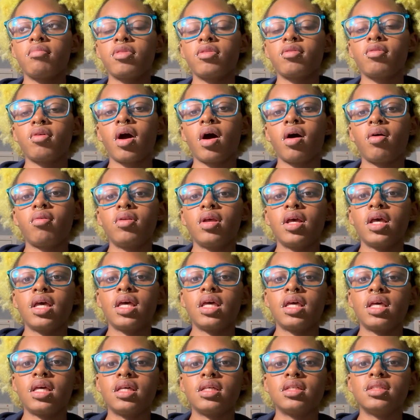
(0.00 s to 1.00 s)
throughout
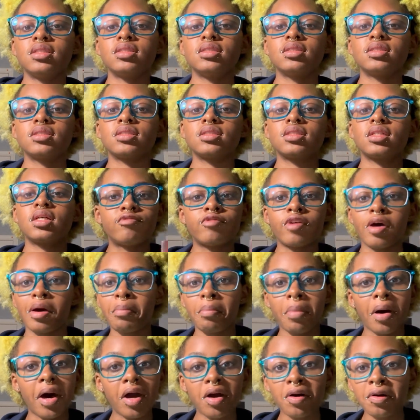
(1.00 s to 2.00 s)
his
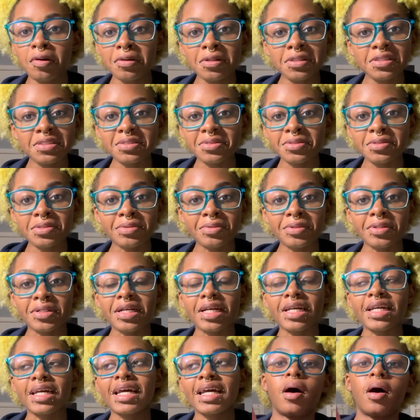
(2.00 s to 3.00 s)
vampire origin
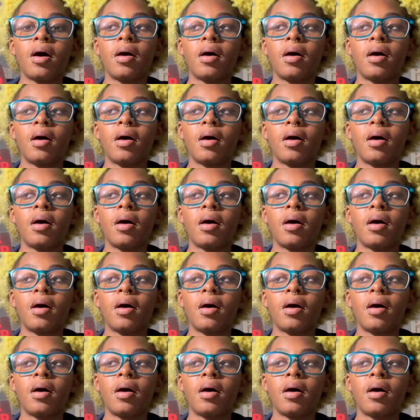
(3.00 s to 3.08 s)
story.